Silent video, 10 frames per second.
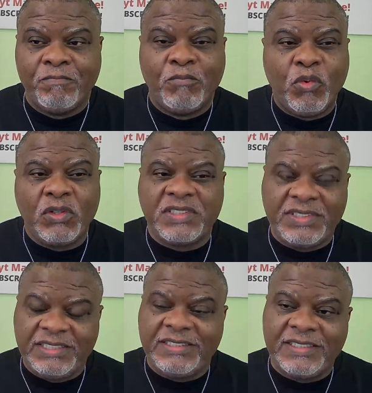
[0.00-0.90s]
more
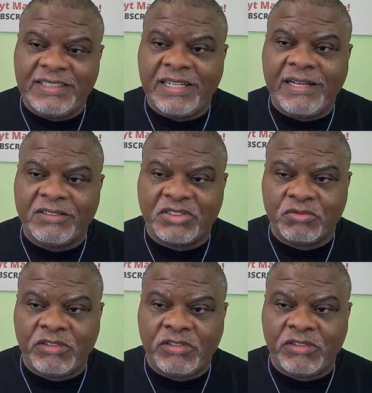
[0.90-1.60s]
seats in the House of